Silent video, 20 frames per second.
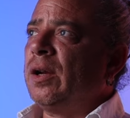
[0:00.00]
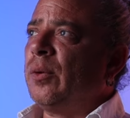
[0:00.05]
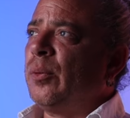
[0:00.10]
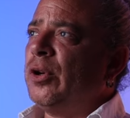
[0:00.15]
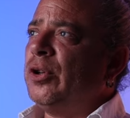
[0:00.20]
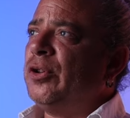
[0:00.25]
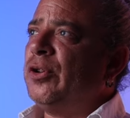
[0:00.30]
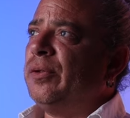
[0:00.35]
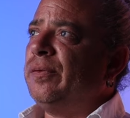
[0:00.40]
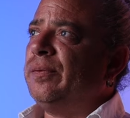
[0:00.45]
I don't
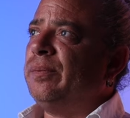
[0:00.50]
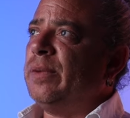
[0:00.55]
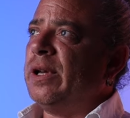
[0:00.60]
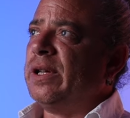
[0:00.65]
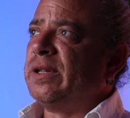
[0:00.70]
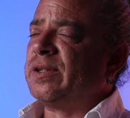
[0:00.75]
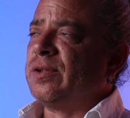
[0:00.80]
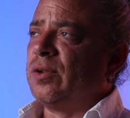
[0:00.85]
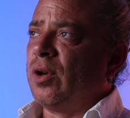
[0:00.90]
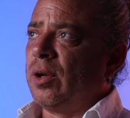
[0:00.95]
want to do,
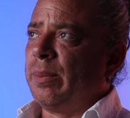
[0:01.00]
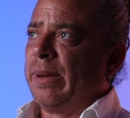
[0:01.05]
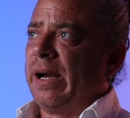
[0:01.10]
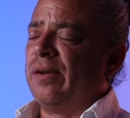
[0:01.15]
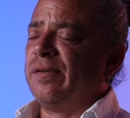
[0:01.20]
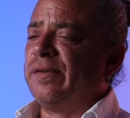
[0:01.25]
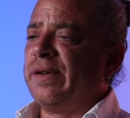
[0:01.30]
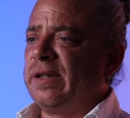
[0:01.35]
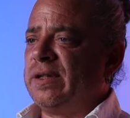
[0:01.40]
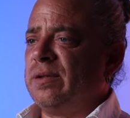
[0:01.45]
it's not
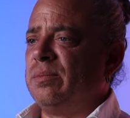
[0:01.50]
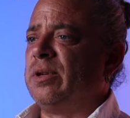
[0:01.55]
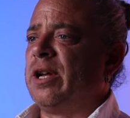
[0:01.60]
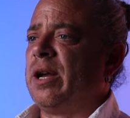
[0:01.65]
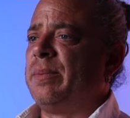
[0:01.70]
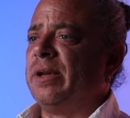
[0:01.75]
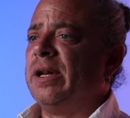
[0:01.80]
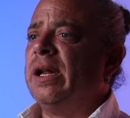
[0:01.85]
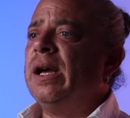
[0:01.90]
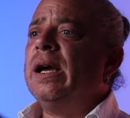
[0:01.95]
about victim
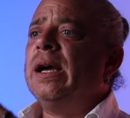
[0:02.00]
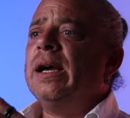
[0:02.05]
blaming,